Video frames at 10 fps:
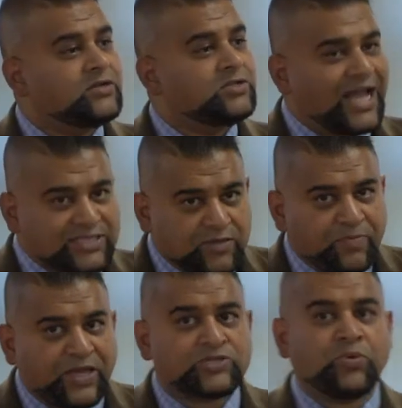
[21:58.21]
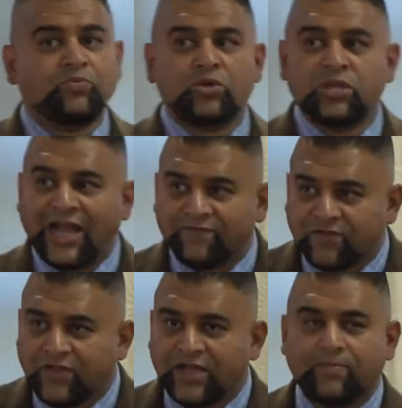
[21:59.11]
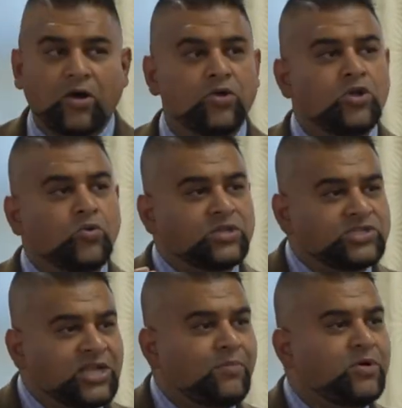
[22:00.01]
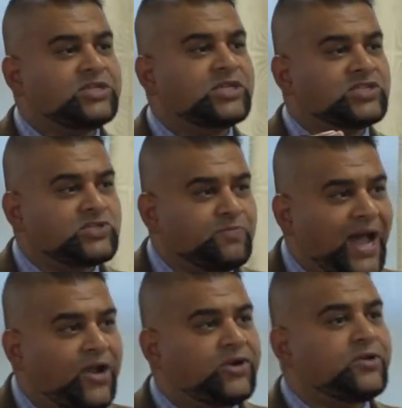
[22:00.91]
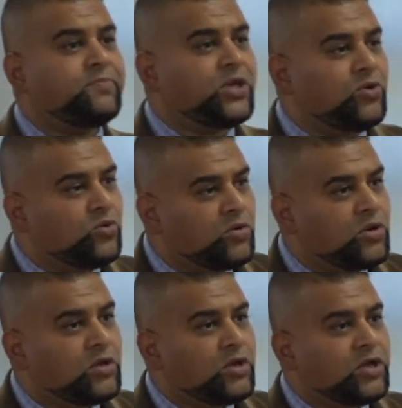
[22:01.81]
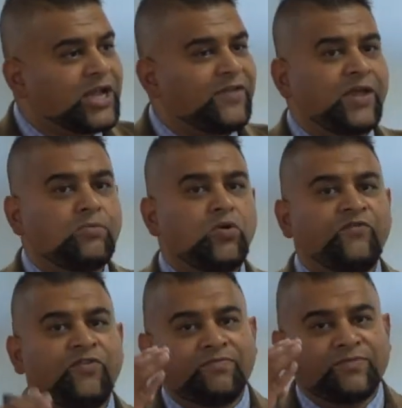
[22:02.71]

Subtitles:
That's a piece we really have to think about. When someone is inspired in a pew, can they move from